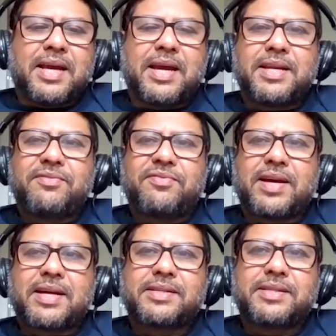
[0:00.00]
And in
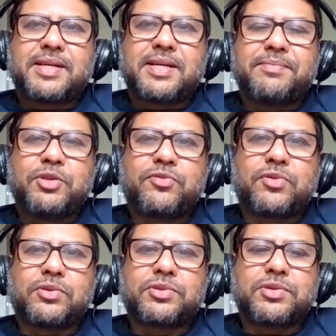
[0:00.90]
fact, you're
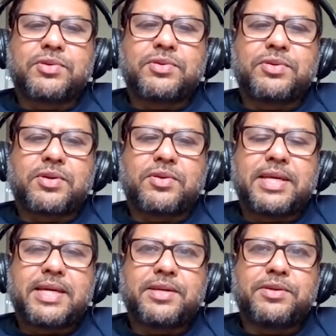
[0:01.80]
also, not
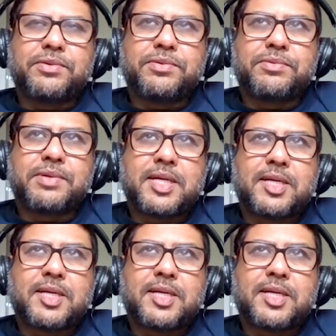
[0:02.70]
only are you